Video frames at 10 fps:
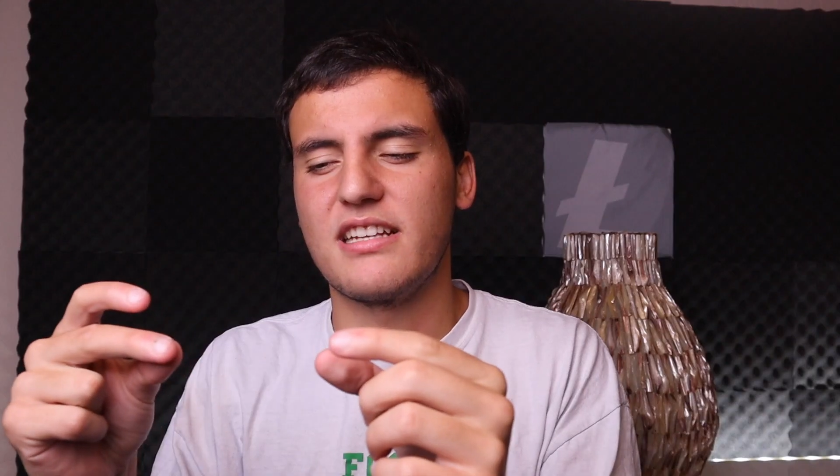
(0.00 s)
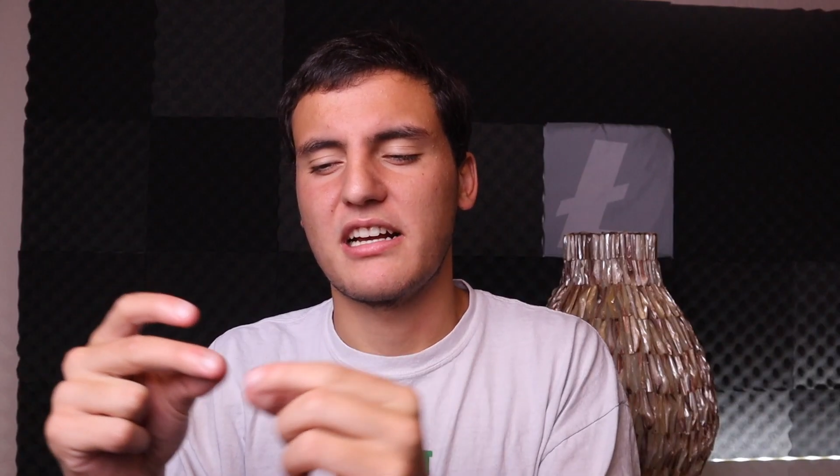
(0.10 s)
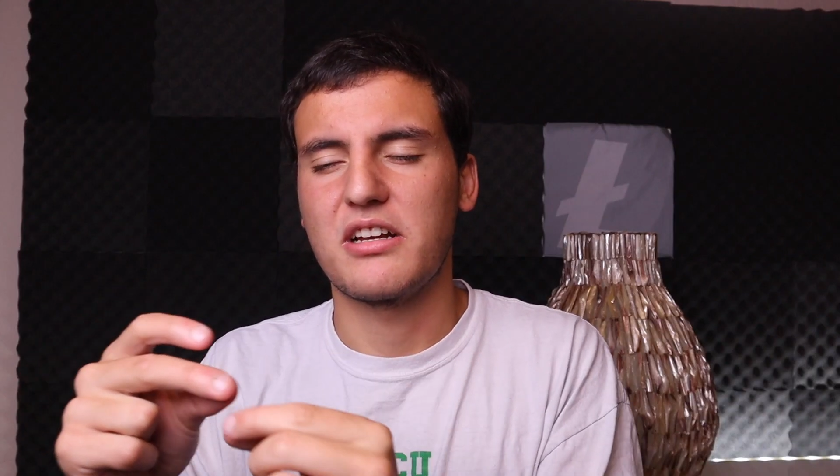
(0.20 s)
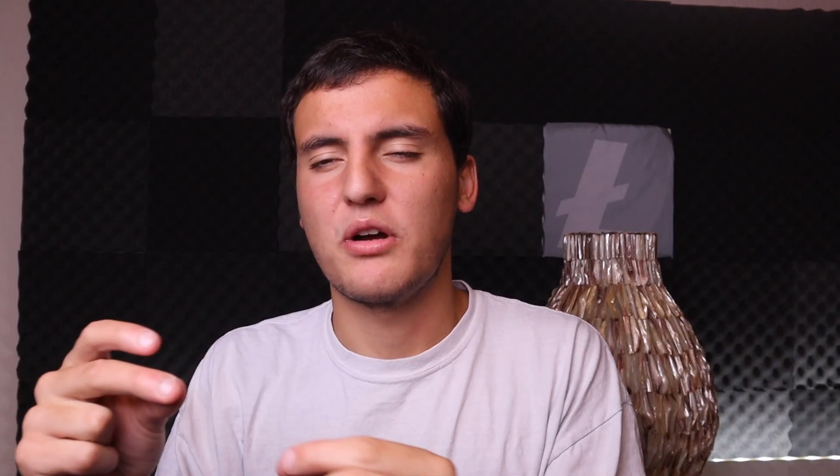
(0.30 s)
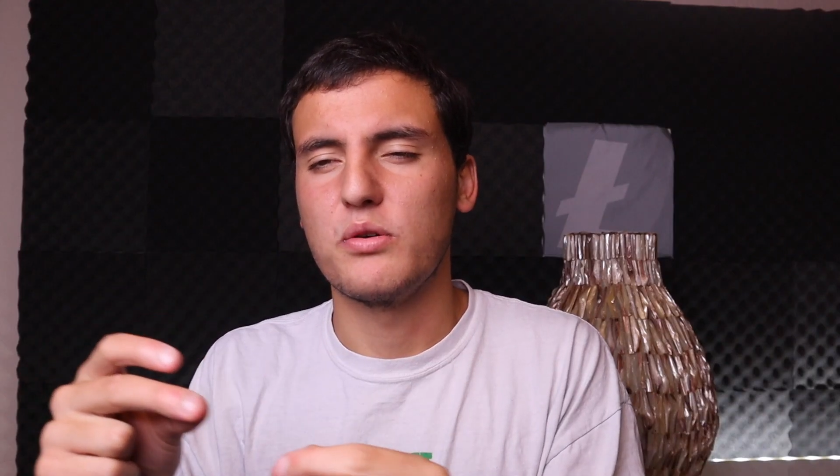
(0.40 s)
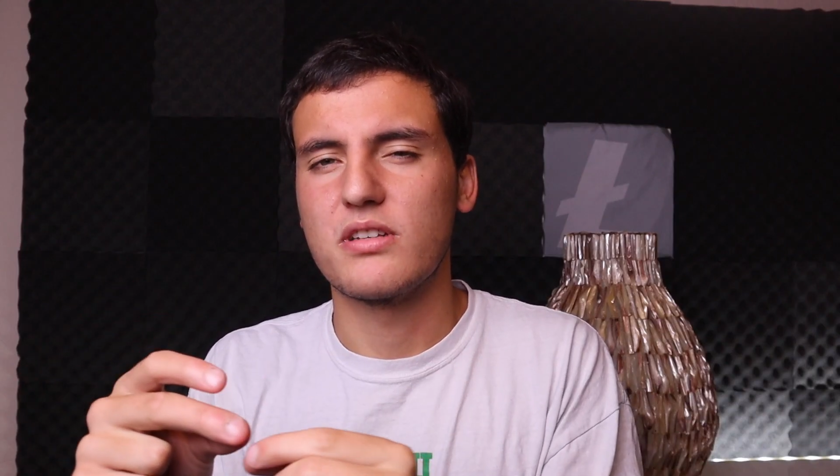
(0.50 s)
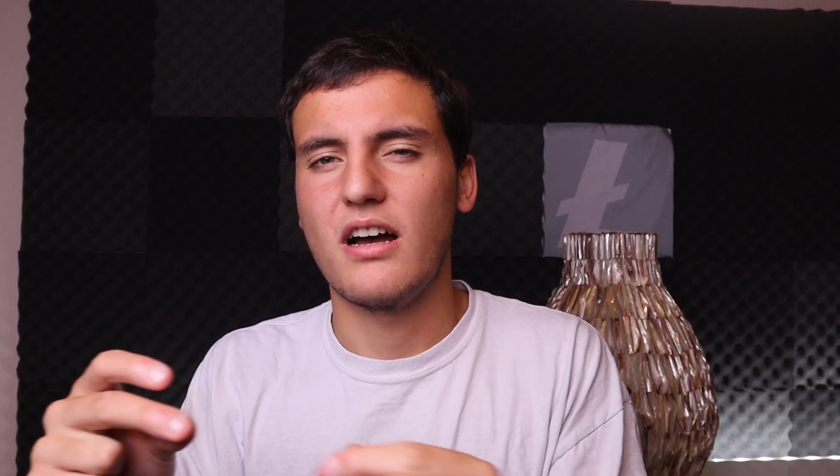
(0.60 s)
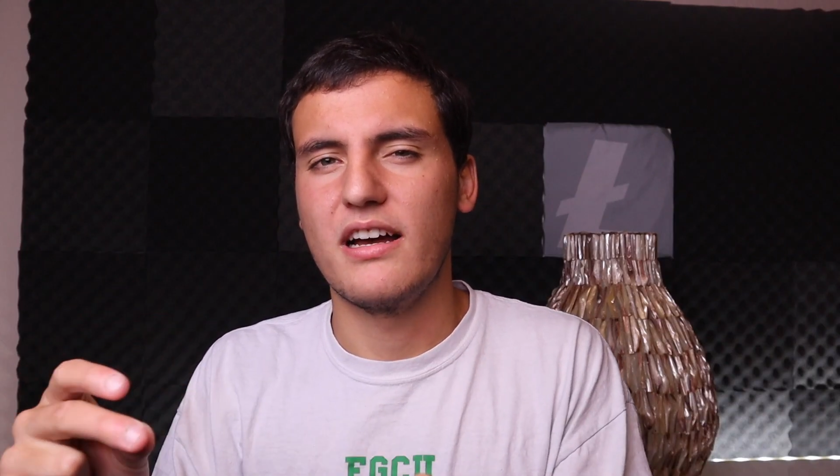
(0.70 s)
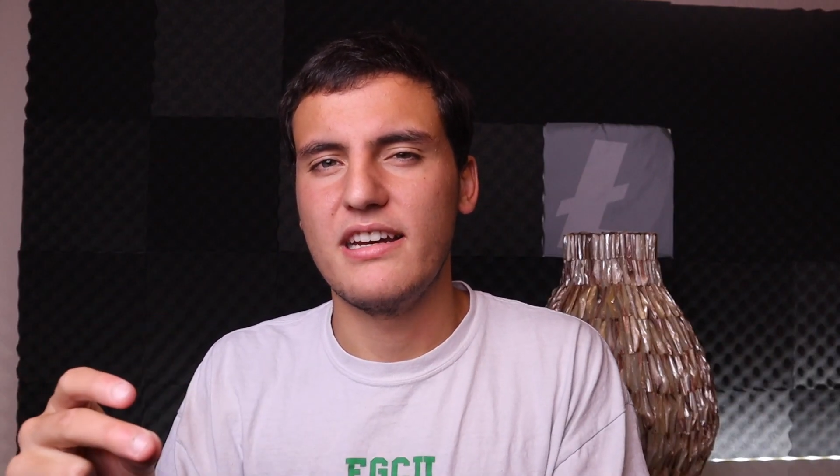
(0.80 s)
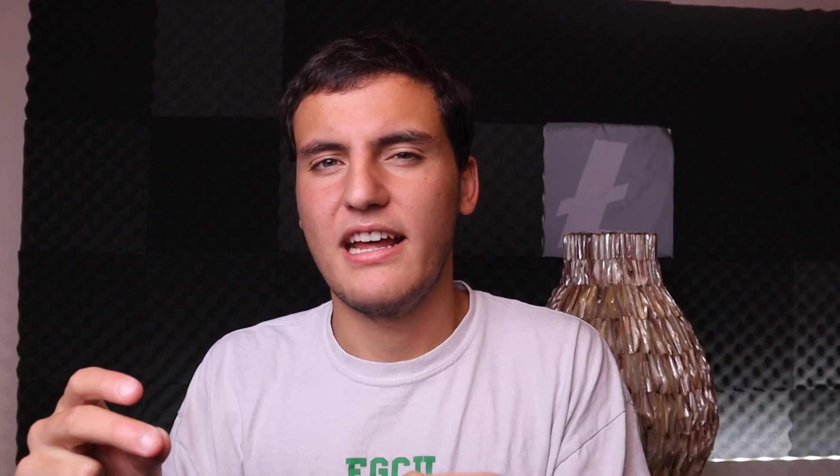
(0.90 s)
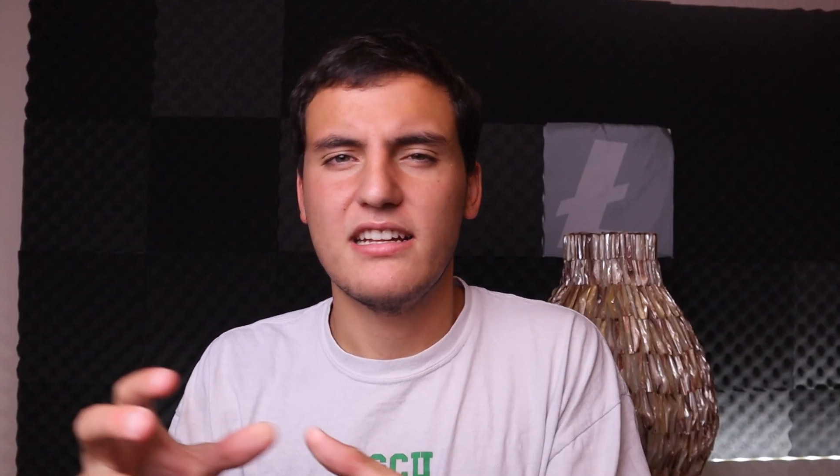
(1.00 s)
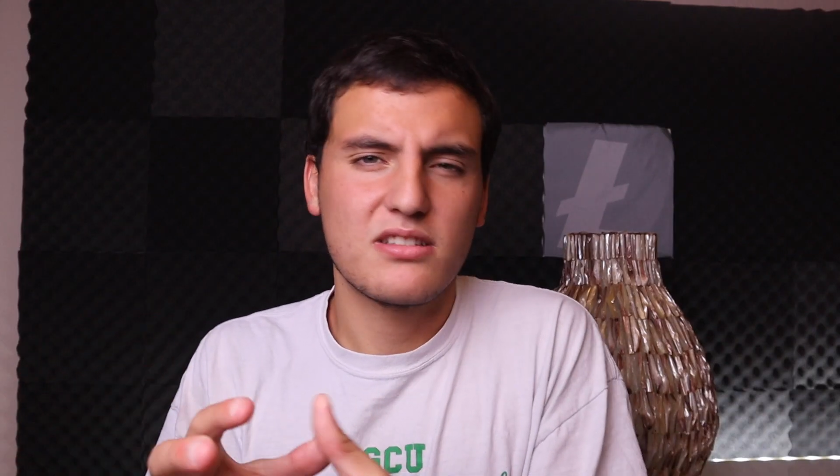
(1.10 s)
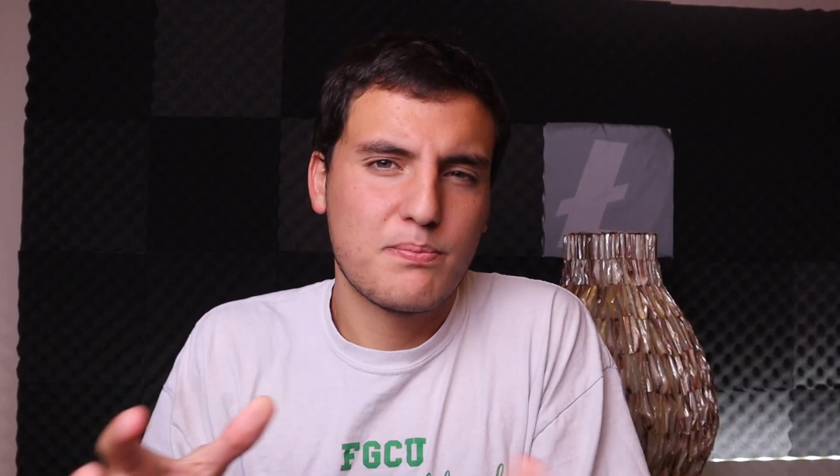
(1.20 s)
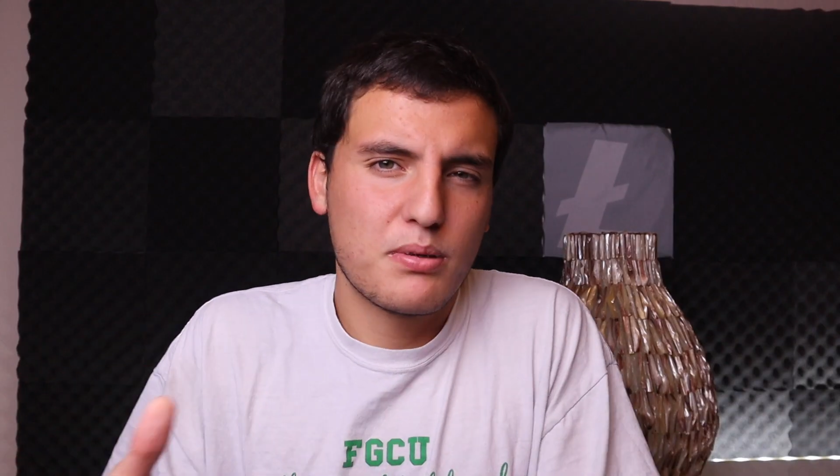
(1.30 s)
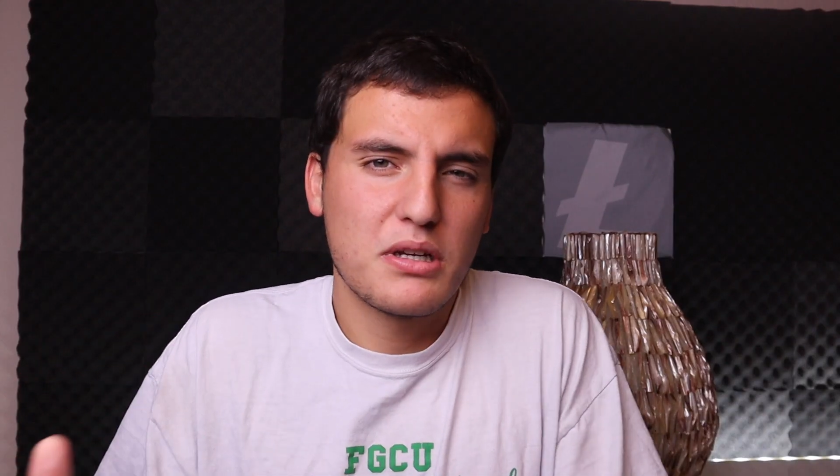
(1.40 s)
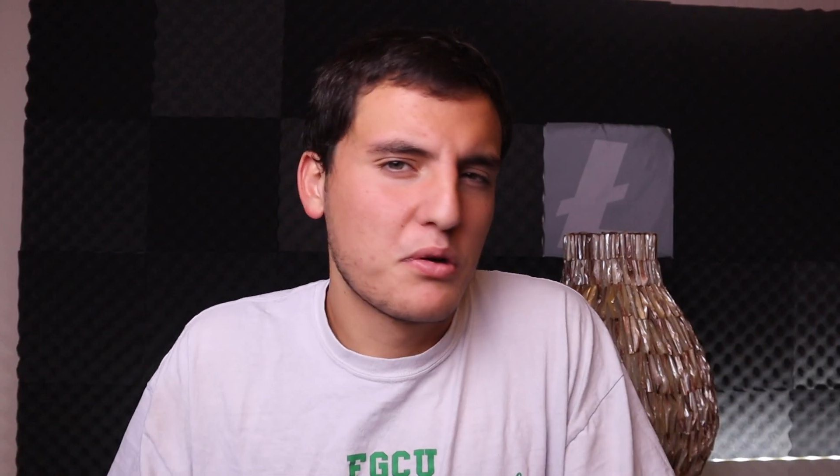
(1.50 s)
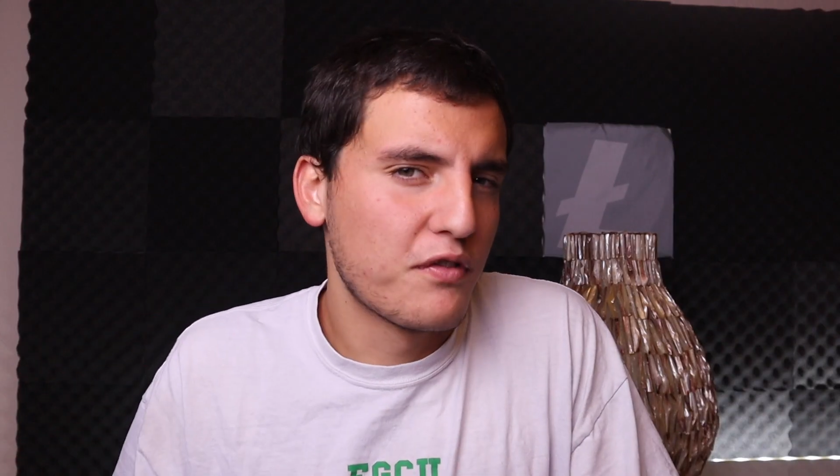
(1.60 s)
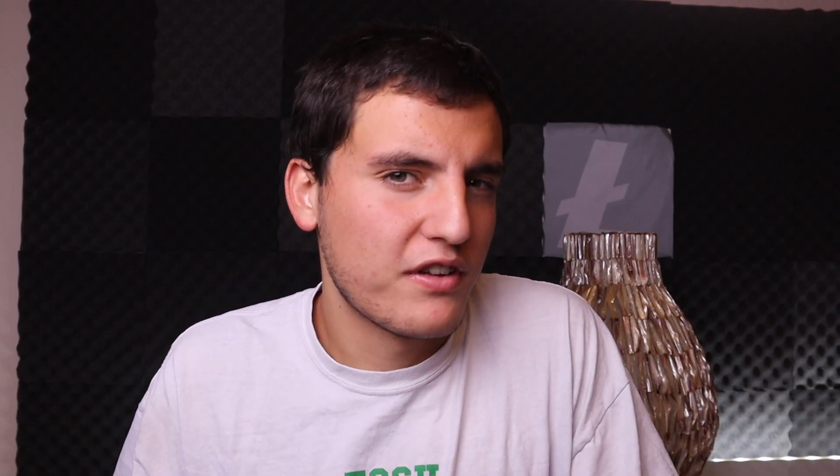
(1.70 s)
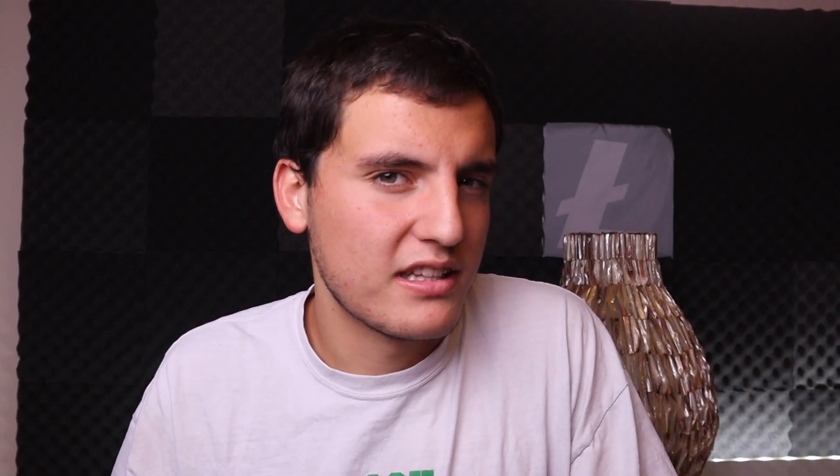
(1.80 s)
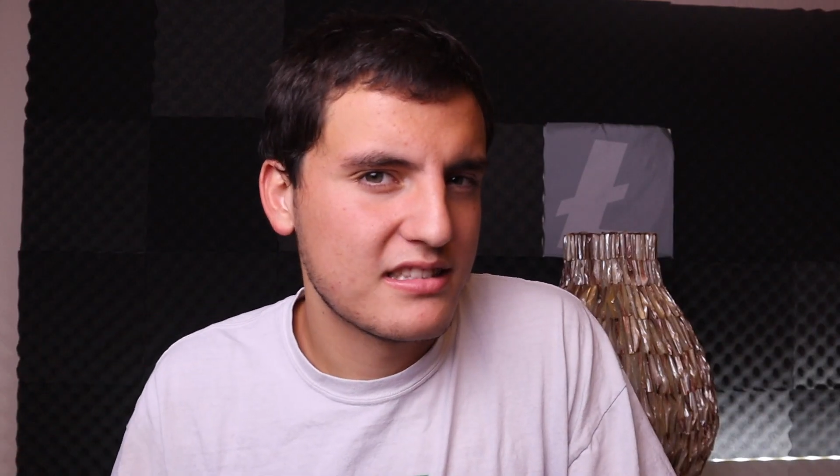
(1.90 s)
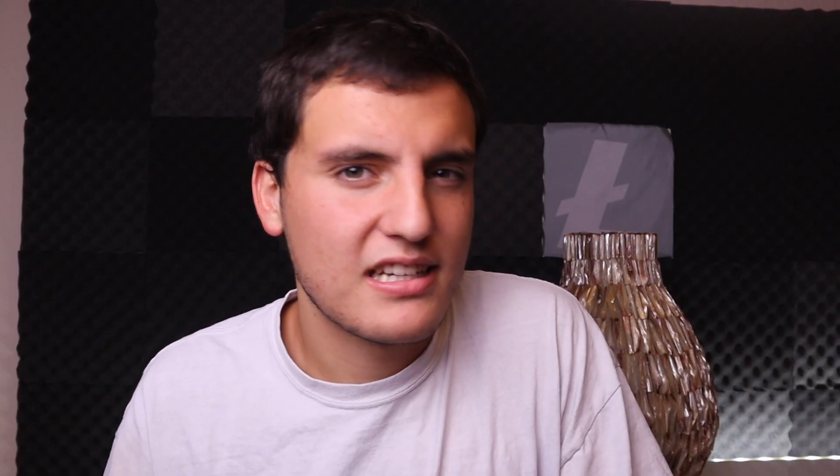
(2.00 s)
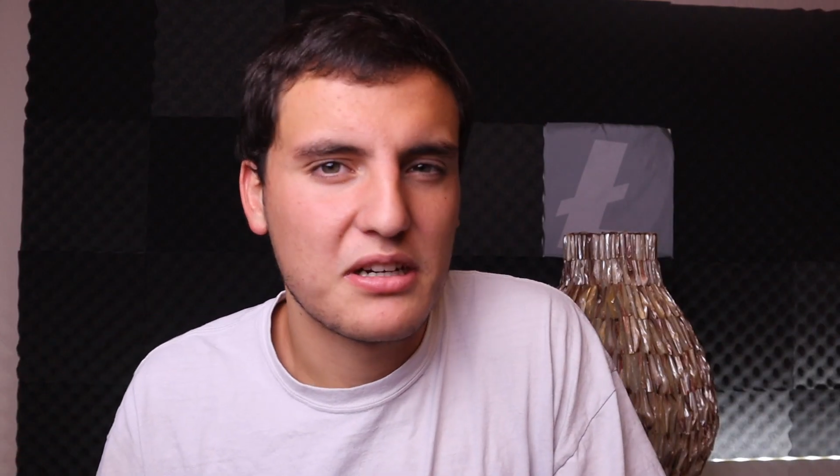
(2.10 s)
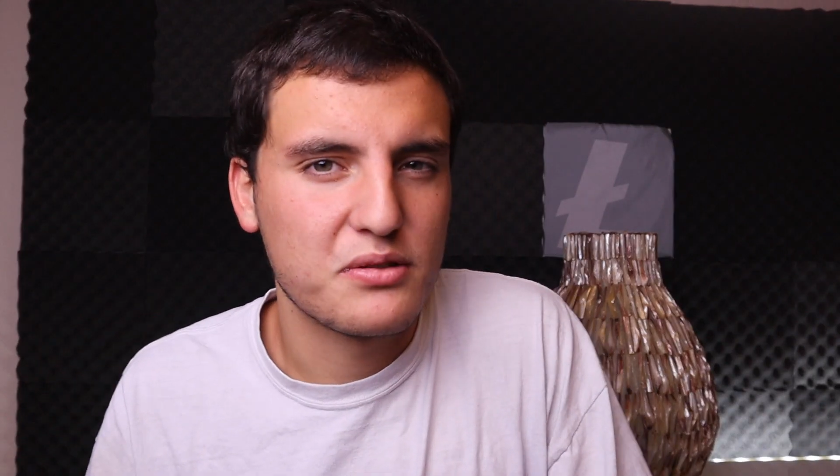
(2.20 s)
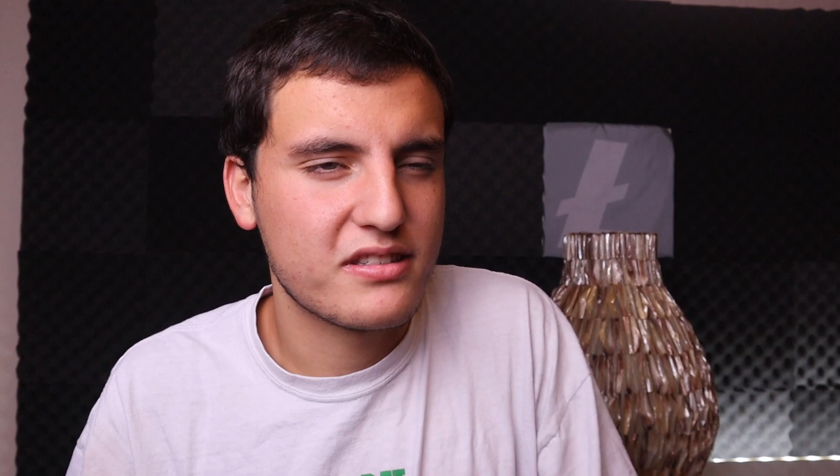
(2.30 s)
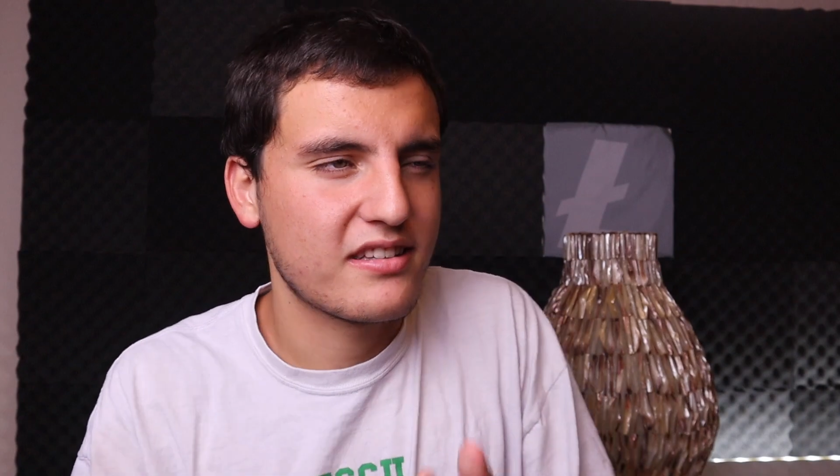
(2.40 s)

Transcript: that goes on, and it's pretty cool for the titles.